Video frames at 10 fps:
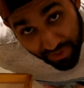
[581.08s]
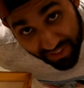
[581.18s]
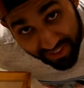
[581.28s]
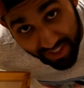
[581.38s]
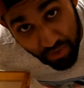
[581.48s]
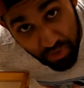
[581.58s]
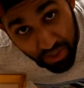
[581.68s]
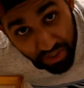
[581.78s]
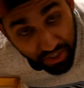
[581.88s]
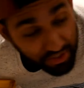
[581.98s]
are gonna tell me
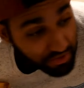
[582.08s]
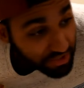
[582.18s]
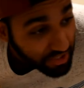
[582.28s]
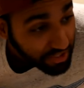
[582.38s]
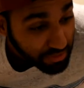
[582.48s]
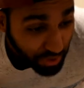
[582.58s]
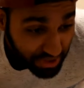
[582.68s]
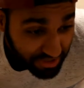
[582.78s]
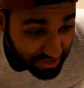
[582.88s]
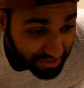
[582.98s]
it's it's
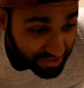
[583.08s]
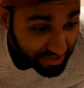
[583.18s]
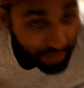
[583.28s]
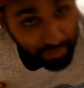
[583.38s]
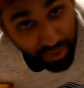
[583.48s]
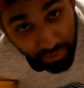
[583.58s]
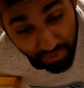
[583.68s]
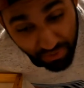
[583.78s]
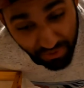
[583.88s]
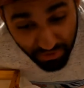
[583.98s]
persons, not
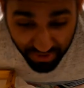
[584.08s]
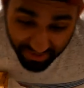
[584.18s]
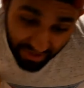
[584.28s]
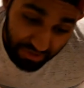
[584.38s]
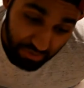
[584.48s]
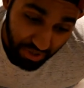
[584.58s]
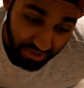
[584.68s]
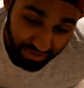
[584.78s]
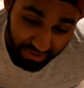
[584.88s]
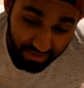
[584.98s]
people. You can say do
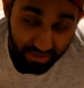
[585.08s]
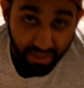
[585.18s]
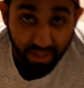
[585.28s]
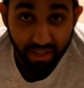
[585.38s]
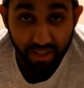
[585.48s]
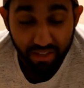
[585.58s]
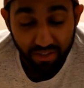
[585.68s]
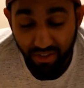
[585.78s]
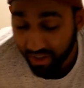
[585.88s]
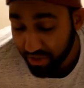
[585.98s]
persons.
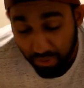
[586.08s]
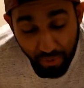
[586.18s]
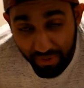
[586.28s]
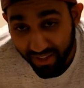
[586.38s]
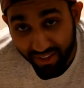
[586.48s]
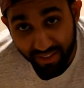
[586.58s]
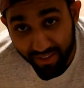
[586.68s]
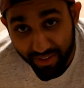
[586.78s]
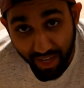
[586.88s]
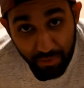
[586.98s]
You probably can.
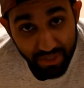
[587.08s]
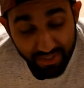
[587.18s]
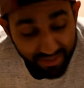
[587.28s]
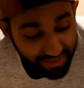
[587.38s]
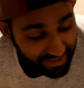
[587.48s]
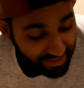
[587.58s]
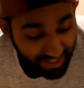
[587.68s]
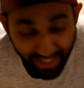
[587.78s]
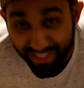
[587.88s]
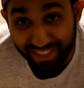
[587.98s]
I'm just.
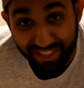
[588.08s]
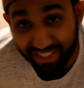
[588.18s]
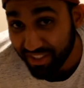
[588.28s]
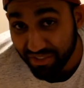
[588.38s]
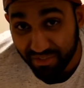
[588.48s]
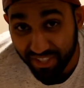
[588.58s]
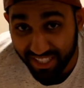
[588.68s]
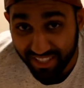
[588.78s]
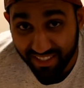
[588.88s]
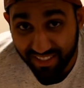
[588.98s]
It just sounds
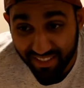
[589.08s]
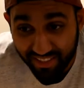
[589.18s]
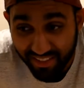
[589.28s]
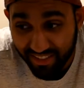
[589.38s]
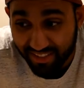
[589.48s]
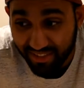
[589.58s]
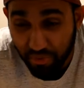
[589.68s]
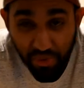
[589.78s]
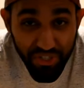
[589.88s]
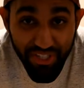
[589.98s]
funny. Like
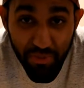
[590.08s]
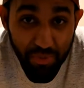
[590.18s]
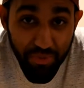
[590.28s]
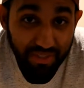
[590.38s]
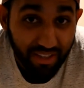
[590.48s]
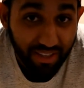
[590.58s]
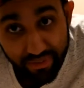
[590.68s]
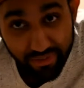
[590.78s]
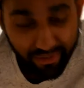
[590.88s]
when do you hear people say that?